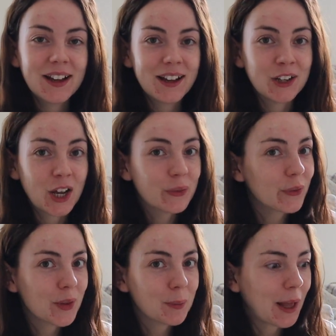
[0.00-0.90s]
enough
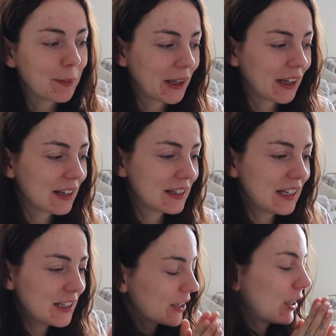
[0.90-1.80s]
of the blabbing, I
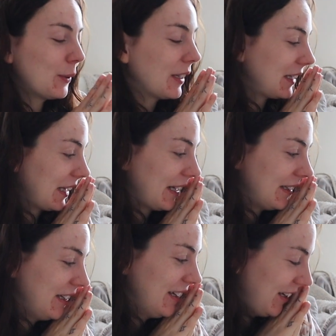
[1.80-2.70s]
need to go and clean.